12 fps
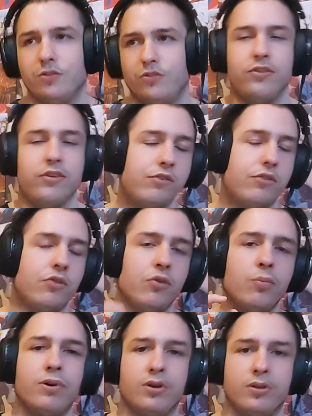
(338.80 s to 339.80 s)
just the
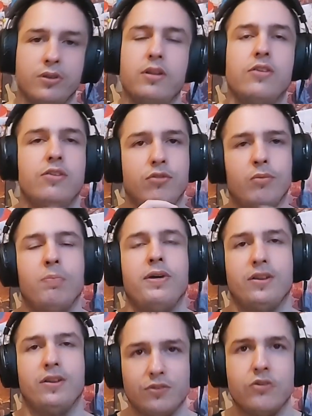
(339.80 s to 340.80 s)
slow burn, slow
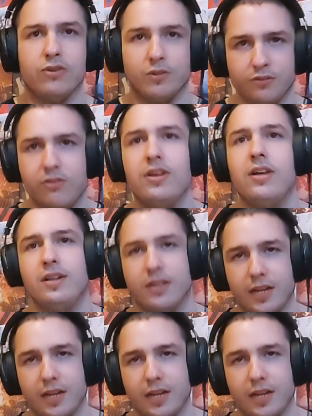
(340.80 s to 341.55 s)
pace chorus.